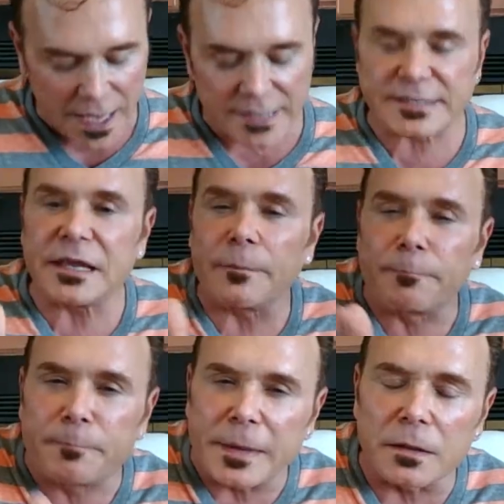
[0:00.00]
It's the
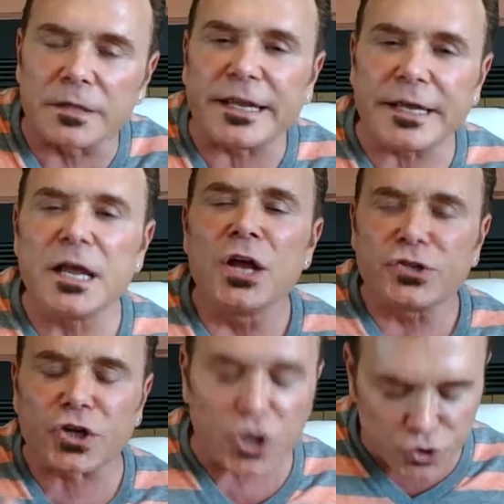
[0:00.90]
ability
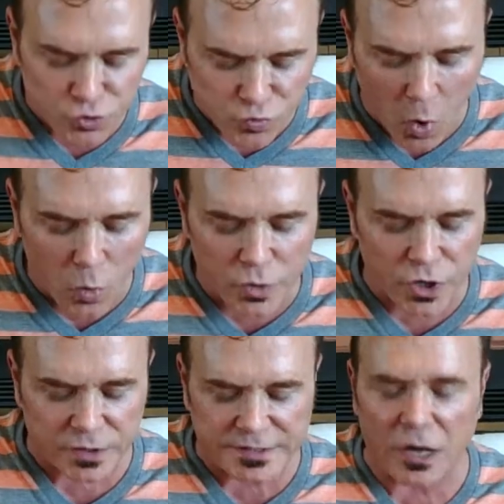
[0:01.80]
to control
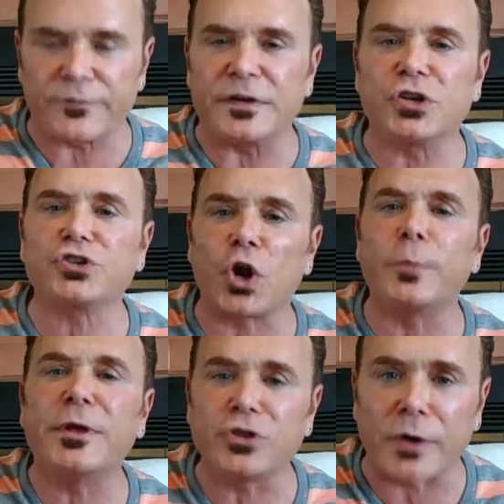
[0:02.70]
yourself and
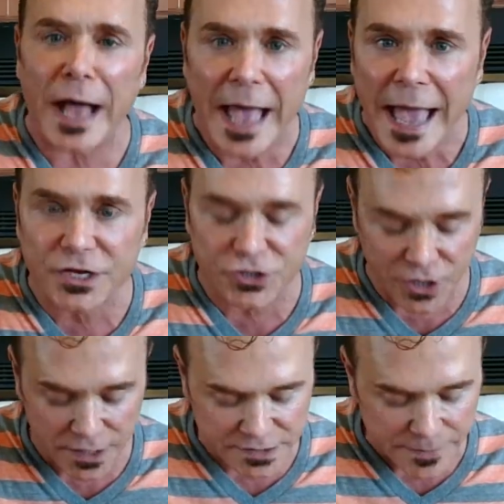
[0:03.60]
determine your
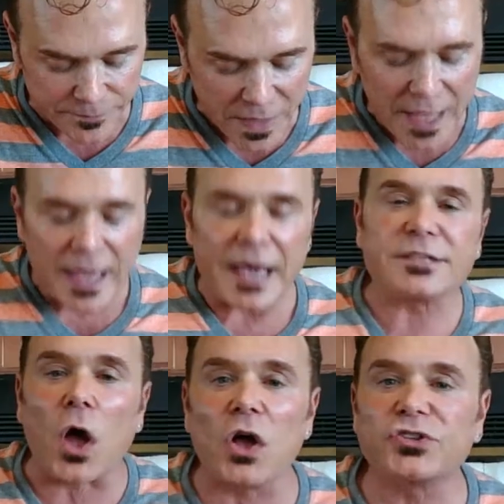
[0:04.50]
actions.
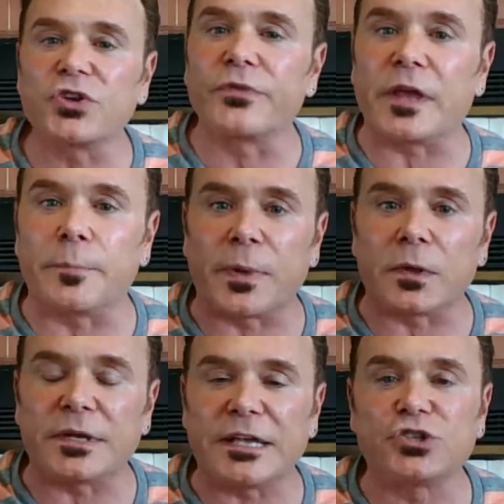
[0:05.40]
It's also the
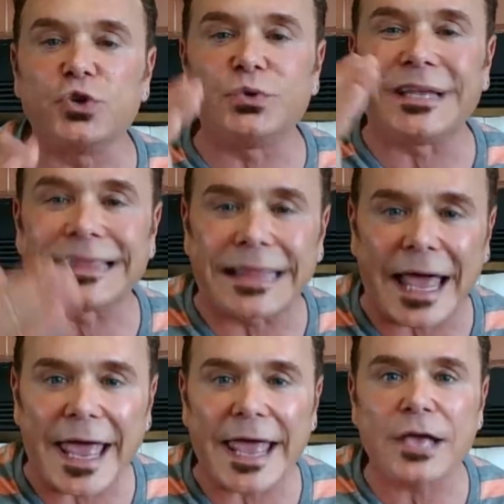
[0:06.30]
ability to
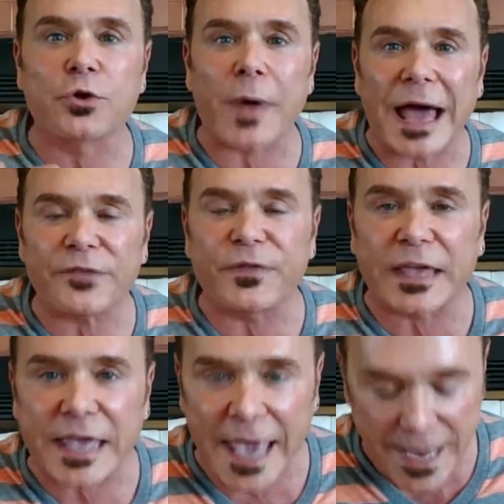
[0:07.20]
delay
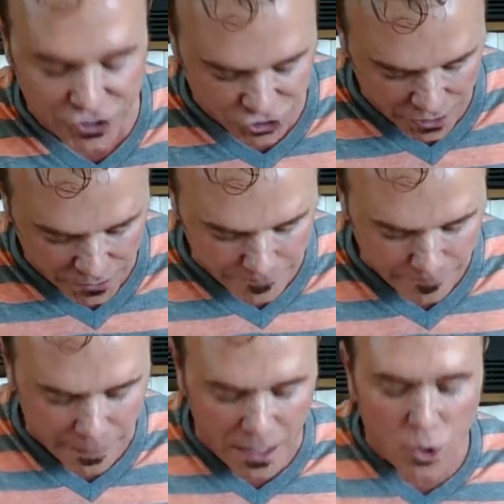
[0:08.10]
gratification,
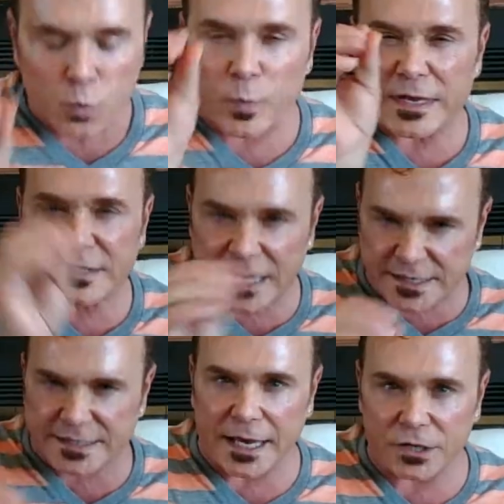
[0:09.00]

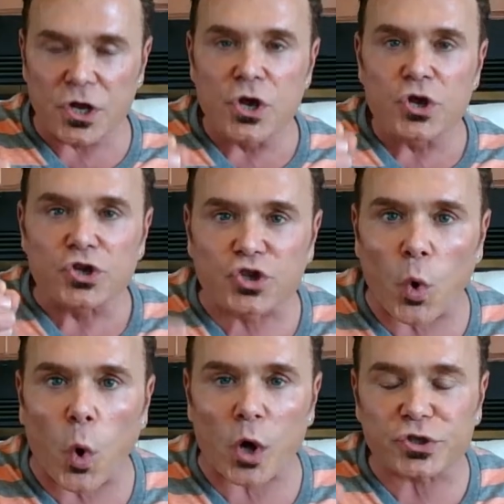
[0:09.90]
resisting
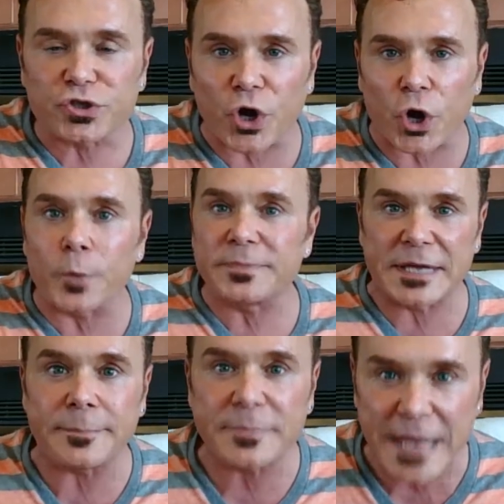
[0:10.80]

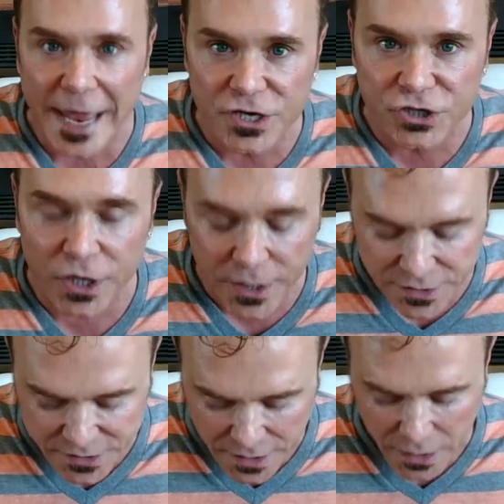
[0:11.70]
short-term
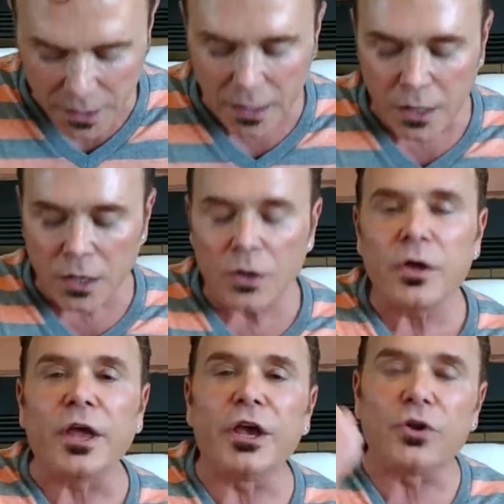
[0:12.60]
temptations
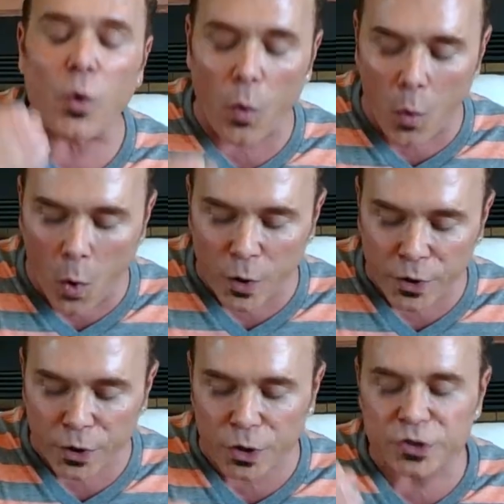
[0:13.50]
in
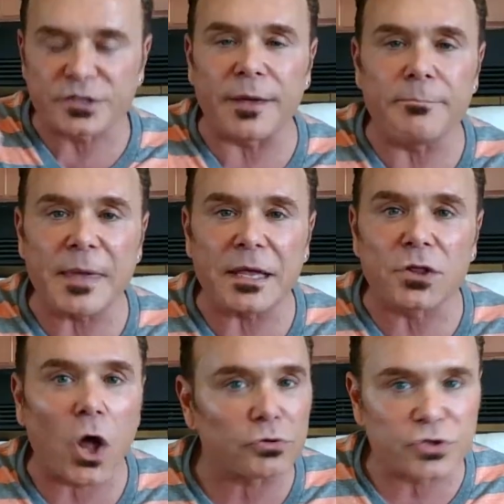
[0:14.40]
order to
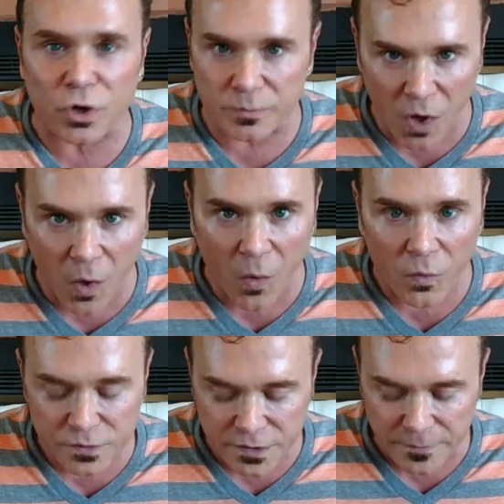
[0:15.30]
meet long-term
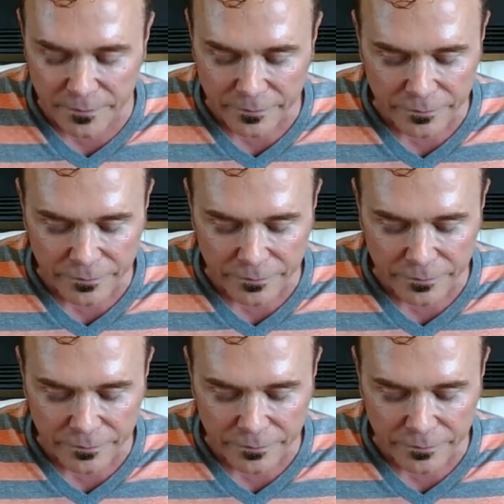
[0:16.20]
goals.